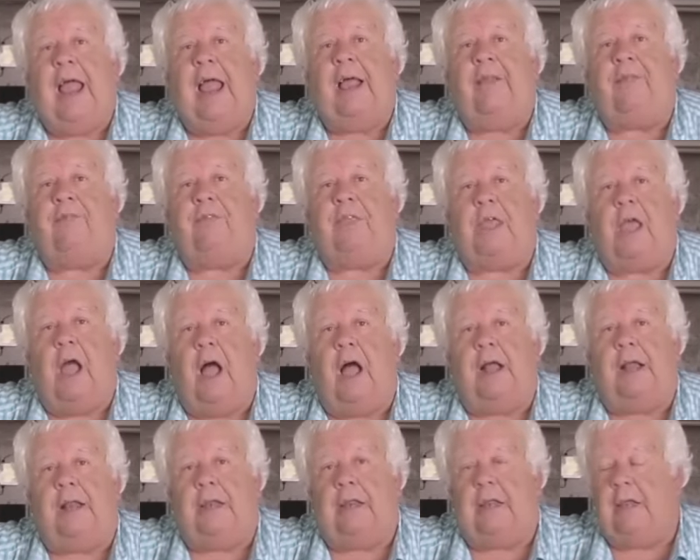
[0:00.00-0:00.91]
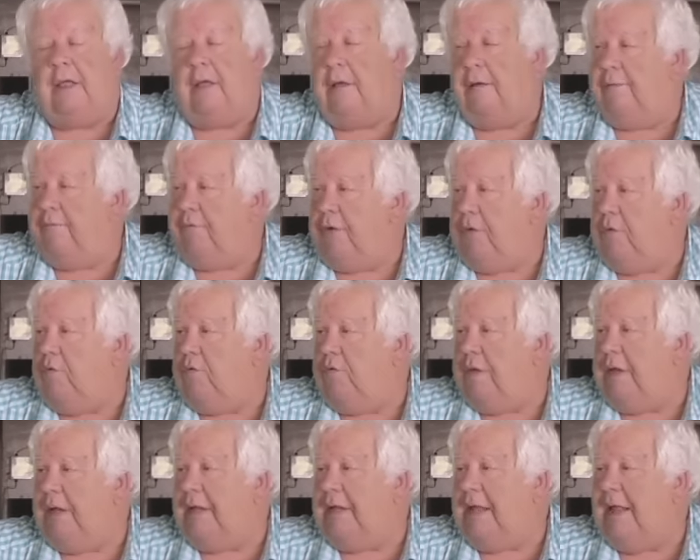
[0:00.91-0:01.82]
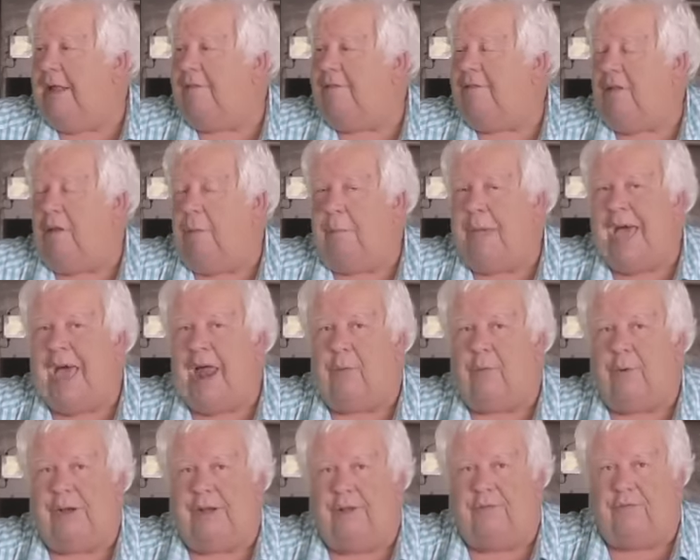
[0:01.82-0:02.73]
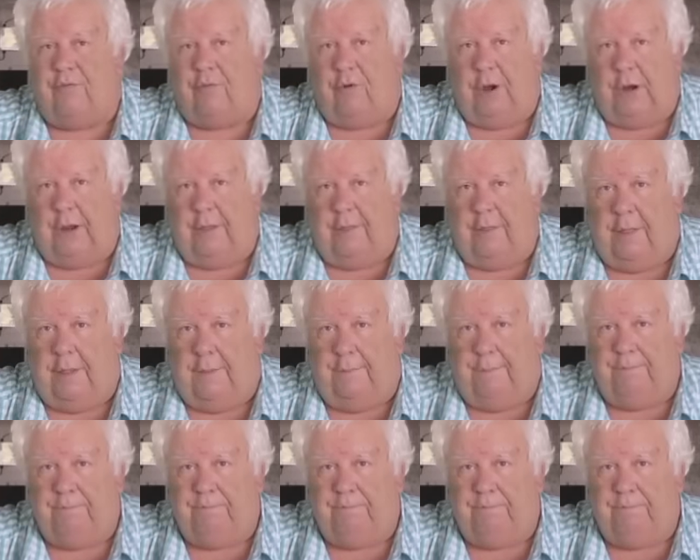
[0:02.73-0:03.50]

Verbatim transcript: at the idea of using Tesla batteries for anything.